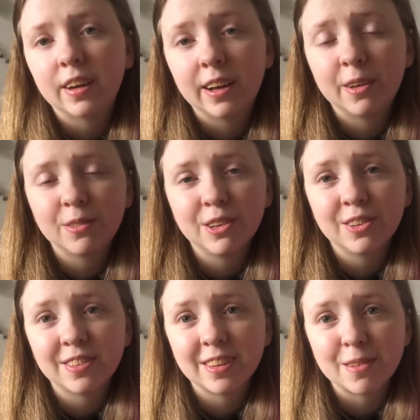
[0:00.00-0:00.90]
I haven't
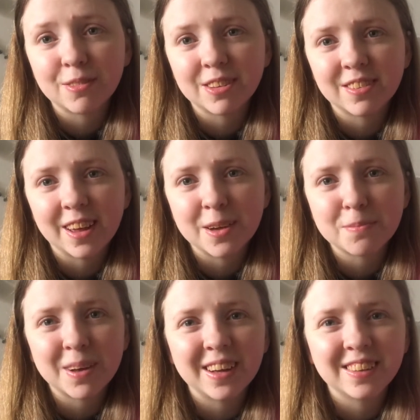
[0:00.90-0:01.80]
got to Loveless yet
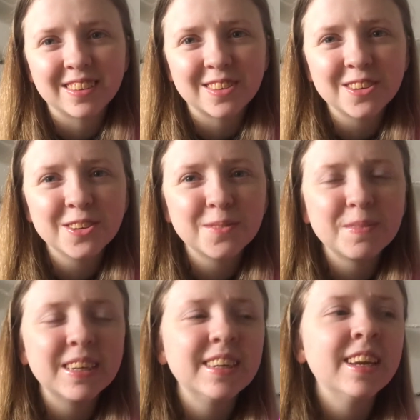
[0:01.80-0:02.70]
by Alice
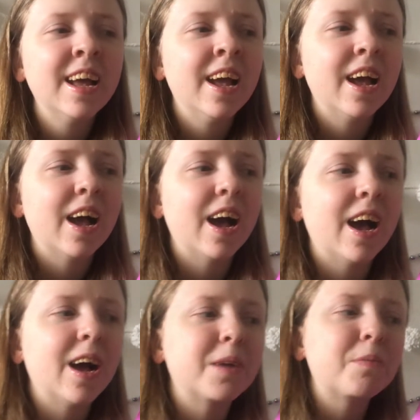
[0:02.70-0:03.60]
Oseman.
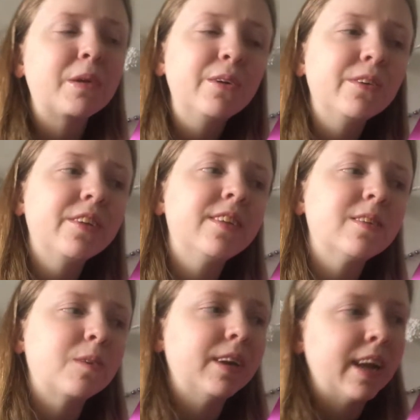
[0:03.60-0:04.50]
I pre ordered
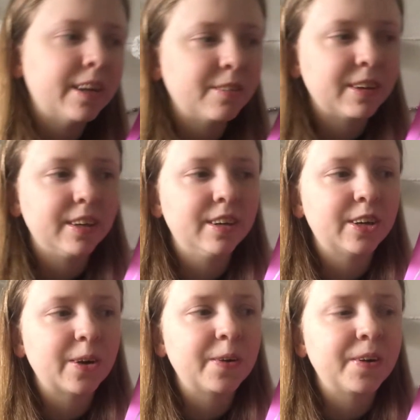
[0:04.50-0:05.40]
this one, had it ready to
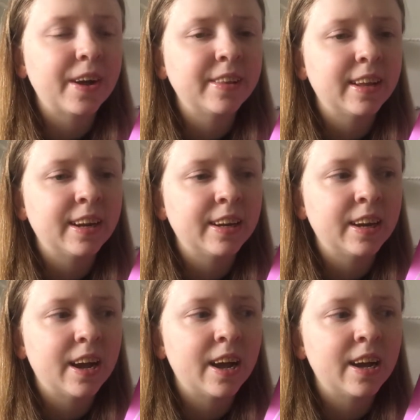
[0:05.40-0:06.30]
go, and
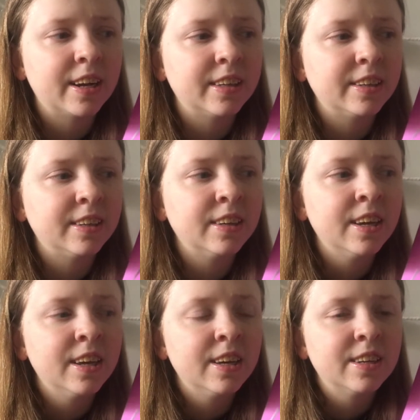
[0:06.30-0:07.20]
then I
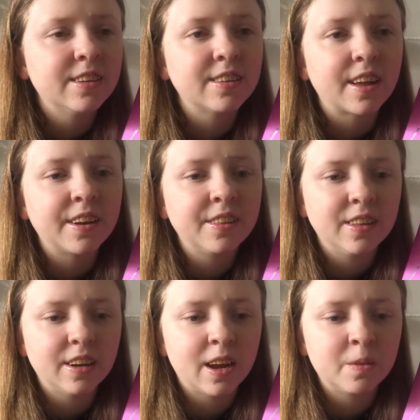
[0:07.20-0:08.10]
decided
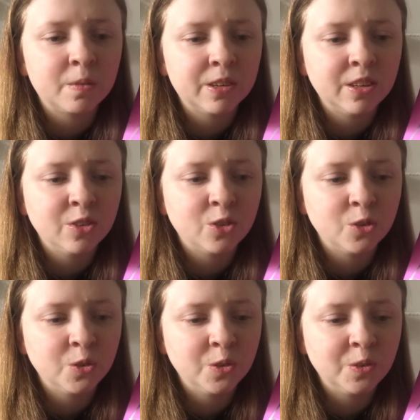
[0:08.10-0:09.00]
that I wanted
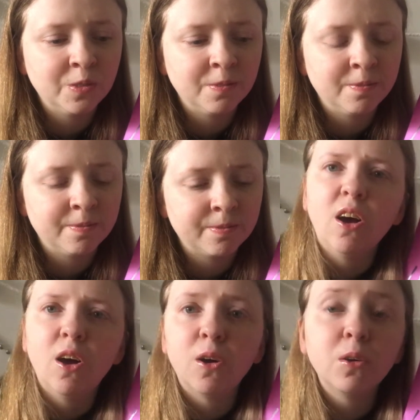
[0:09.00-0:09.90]
to
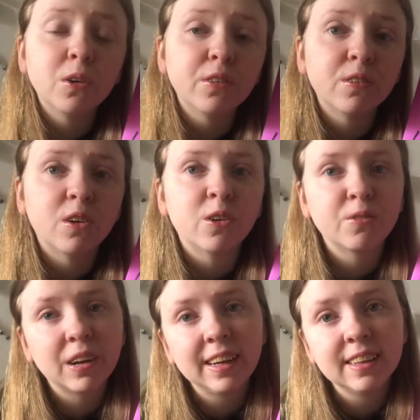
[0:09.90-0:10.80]
hold off on
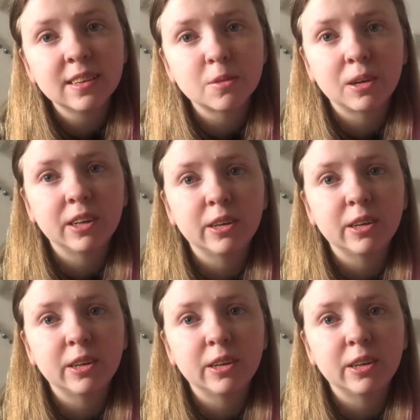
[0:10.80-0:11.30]
reading this when it